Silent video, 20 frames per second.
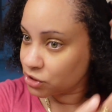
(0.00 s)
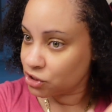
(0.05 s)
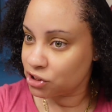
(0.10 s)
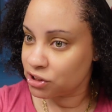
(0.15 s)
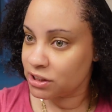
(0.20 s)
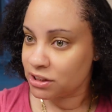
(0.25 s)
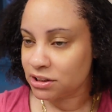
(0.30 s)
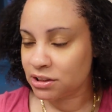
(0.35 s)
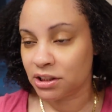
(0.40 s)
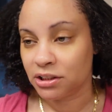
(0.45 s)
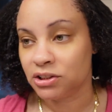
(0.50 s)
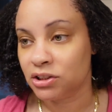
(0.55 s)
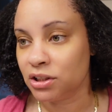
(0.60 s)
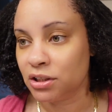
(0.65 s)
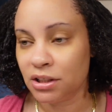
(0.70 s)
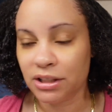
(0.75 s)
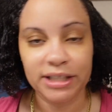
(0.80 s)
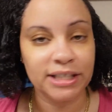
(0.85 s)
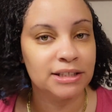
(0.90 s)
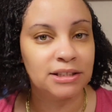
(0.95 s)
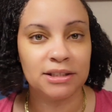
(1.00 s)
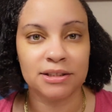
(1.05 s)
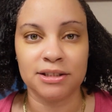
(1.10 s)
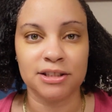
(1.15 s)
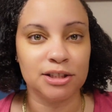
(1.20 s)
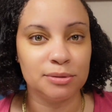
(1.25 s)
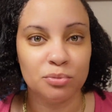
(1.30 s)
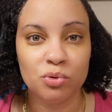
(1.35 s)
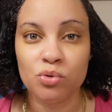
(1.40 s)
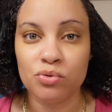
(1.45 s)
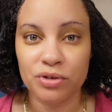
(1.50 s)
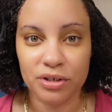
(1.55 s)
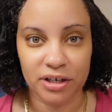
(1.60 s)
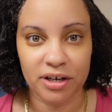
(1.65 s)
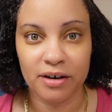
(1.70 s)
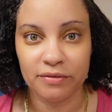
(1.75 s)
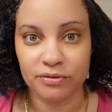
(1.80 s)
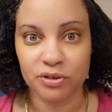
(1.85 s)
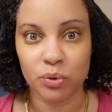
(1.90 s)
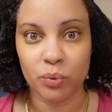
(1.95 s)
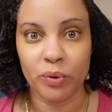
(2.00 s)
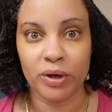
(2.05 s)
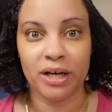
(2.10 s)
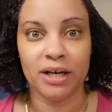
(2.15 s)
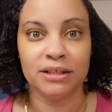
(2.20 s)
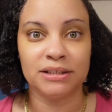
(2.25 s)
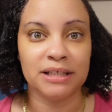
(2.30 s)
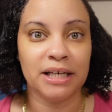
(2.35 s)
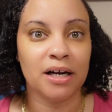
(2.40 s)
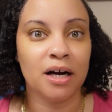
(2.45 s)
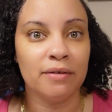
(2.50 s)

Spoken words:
just until it's smooth enough to where it's like,